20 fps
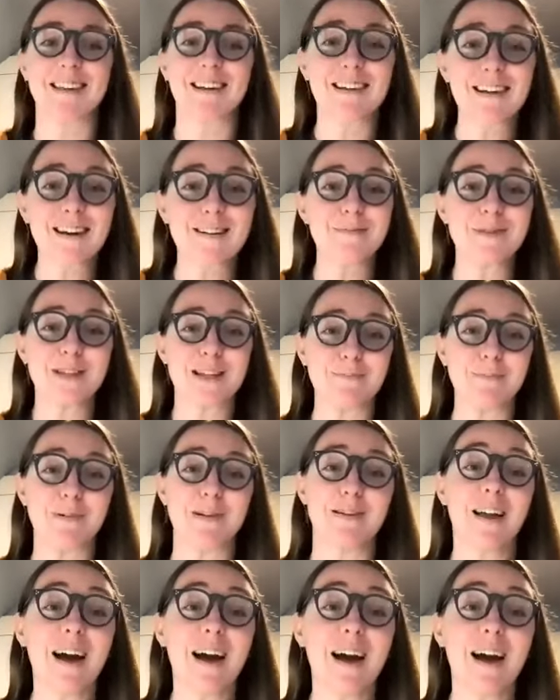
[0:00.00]
that comes up a
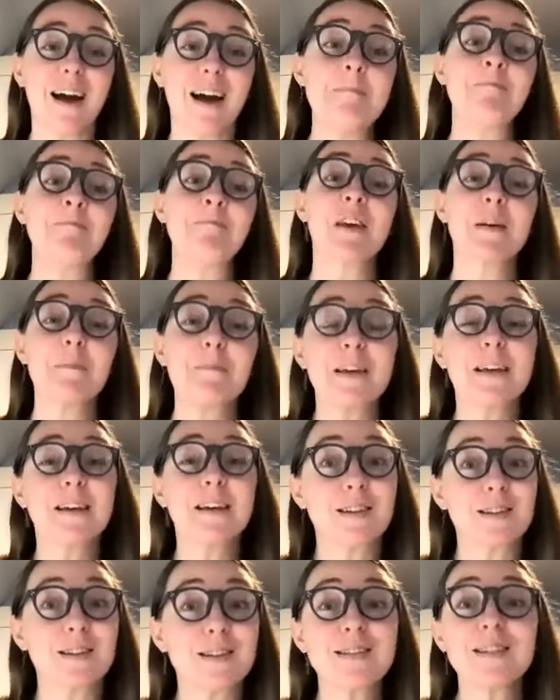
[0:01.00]
lot
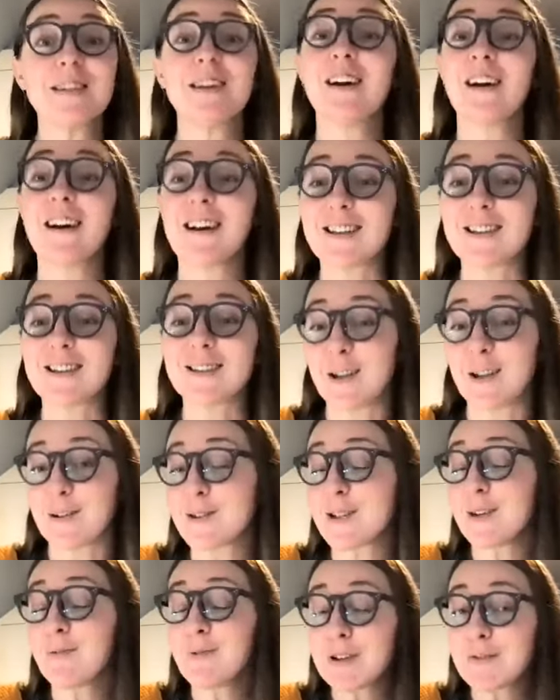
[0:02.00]
because it sounds
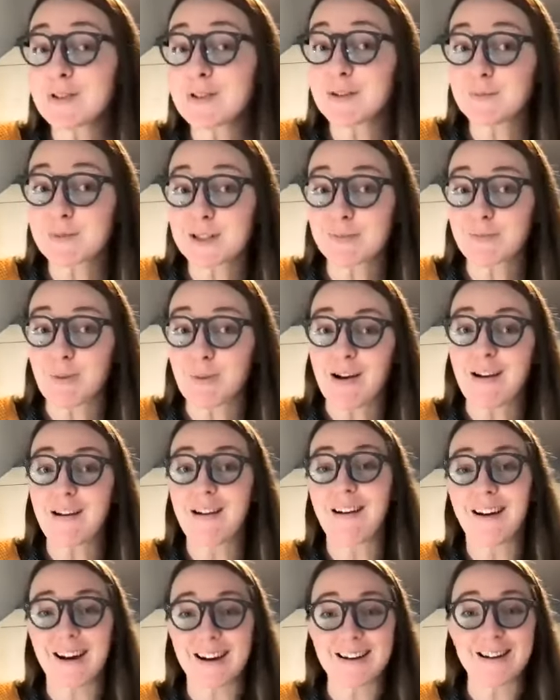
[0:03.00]
like we have some smart
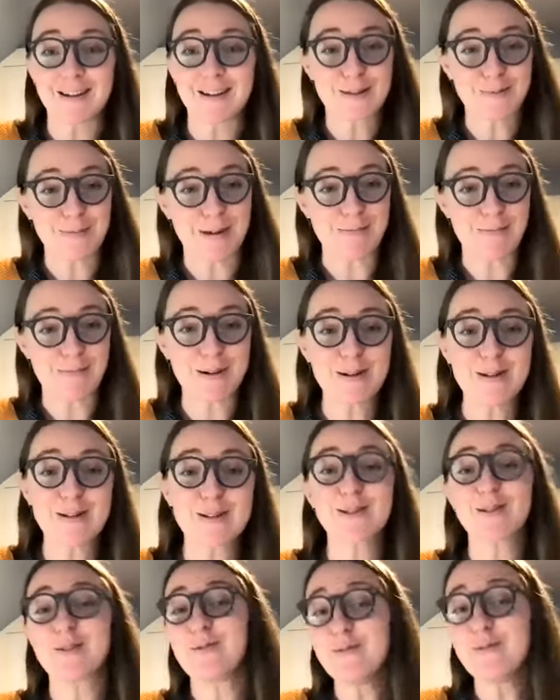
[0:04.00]
audience
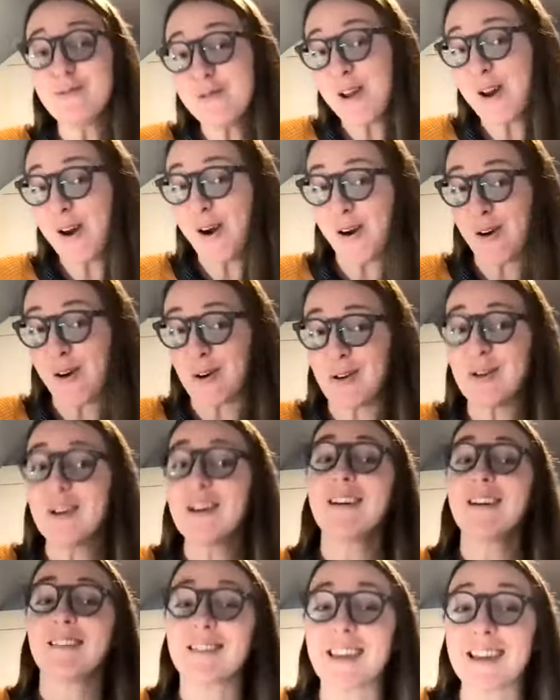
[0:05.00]
members who know
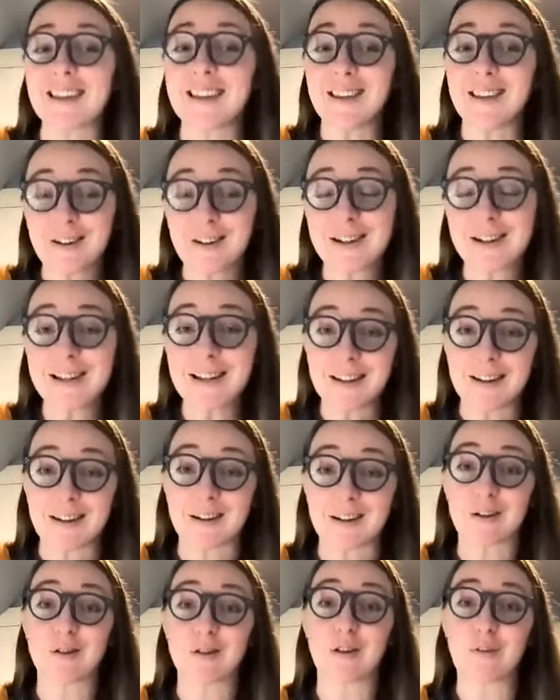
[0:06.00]
that year to
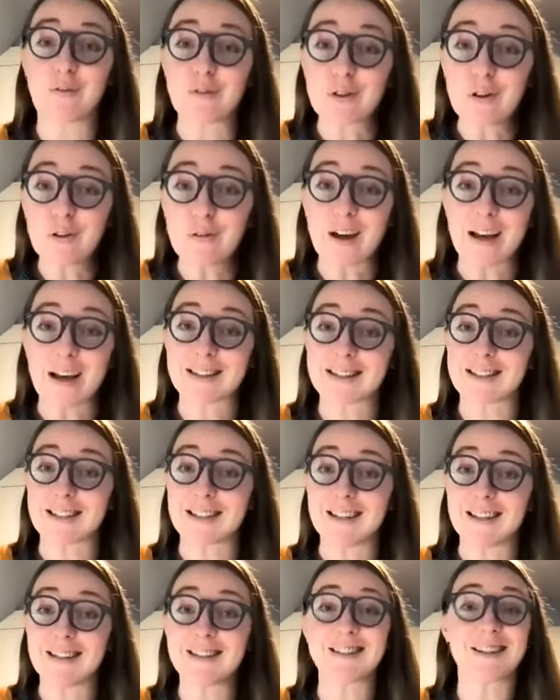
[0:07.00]
year, the flu
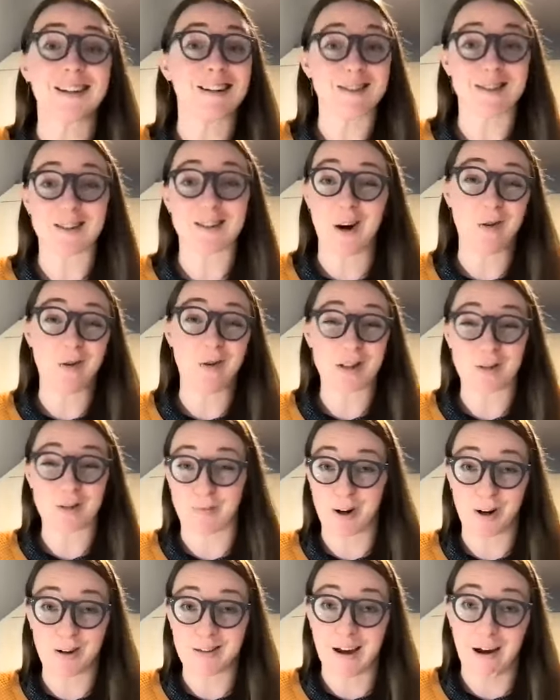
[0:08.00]
vaccine doesn't always
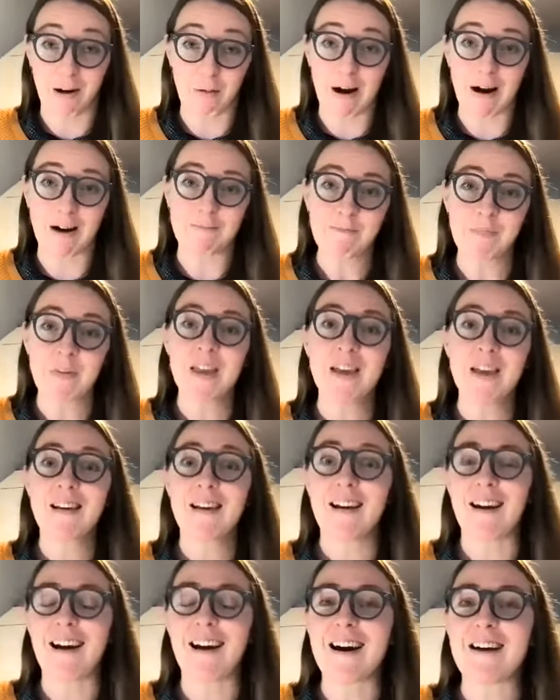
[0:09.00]
work that well.
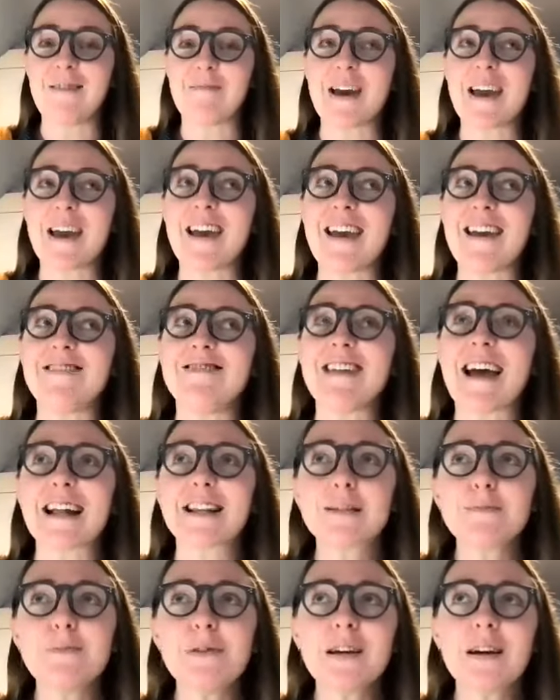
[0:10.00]
Um, and
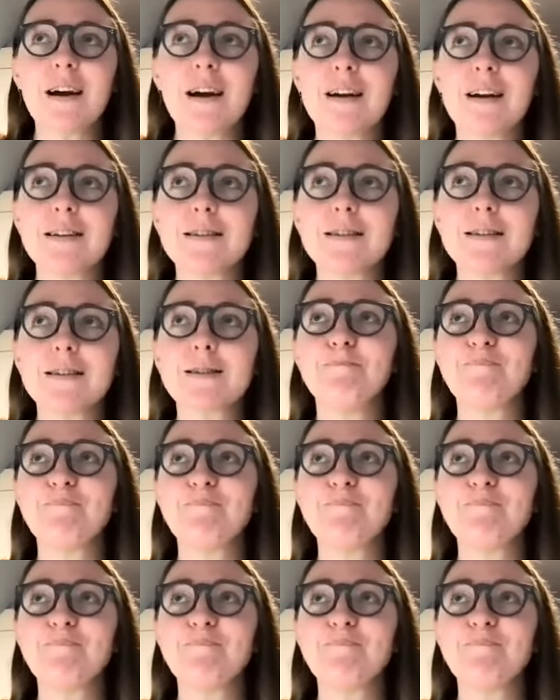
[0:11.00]
that's because